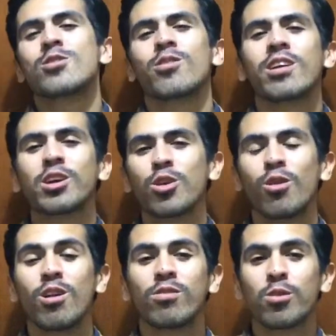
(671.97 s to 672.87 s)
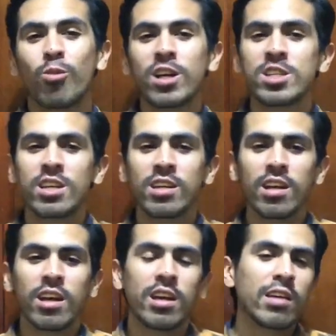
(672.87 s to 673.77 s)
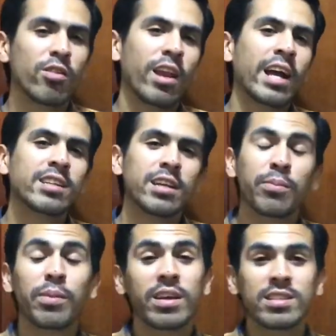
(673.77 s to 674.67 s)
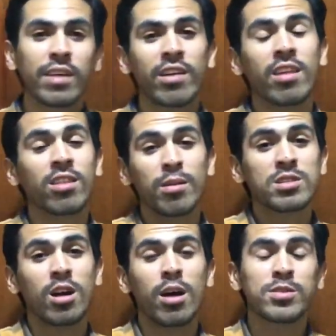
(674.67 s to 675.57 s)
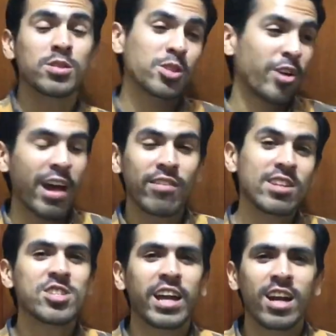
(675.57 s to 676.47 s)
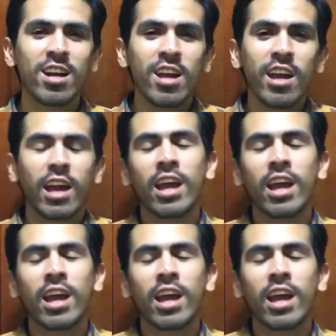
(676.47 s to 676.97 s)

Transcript: So thank you all for watching. If you liked it, please give it a thumbs up, subscribe and share.